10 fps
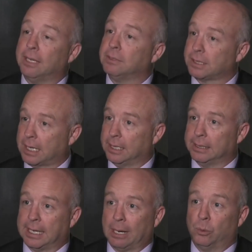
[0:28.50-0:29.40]
I have
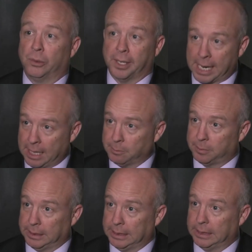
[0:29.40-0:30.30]
decided that I will
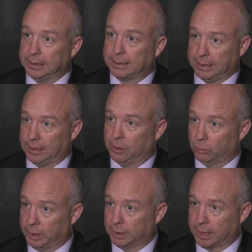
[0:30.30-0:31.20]
not be
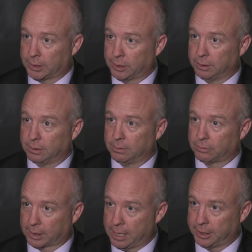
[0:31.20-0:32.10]
seeking re-election
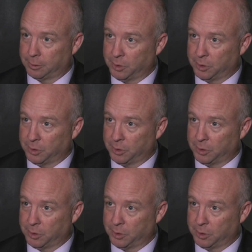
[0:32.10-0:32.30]
for county